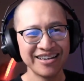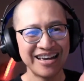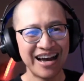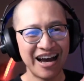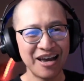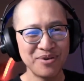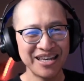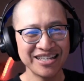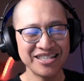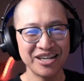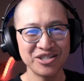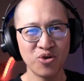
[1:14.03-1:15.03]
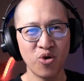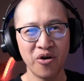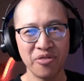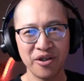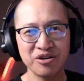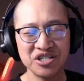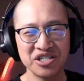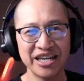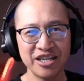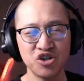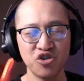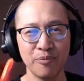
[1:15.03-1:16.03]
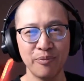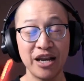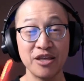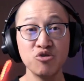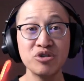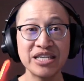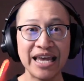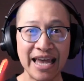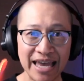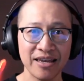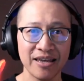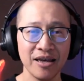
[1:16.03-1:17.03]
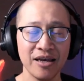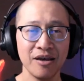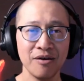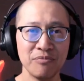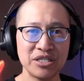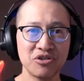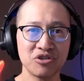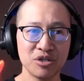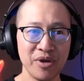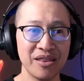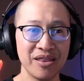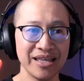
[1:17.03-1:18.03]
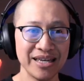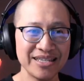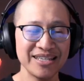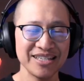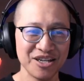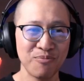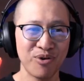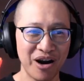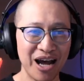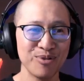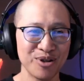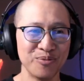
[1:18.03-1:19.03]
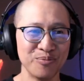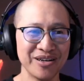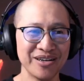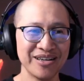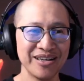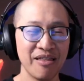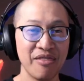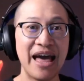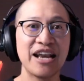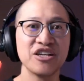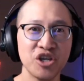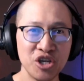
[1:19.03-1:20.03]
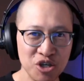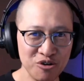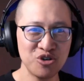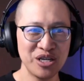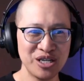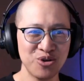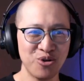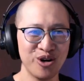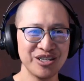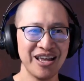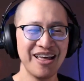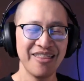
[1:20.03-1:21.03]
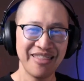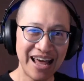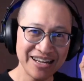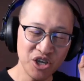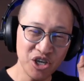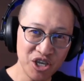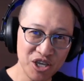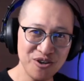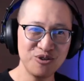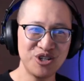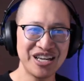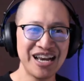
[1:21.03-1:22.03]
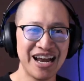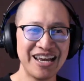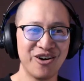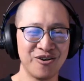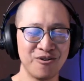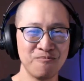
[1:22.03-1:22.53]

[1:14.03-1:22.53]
IPSS score and their signature in the bottom. You say, hey, Mr. Smith, this is a problem. That is a huge resource. That is a huge igniter.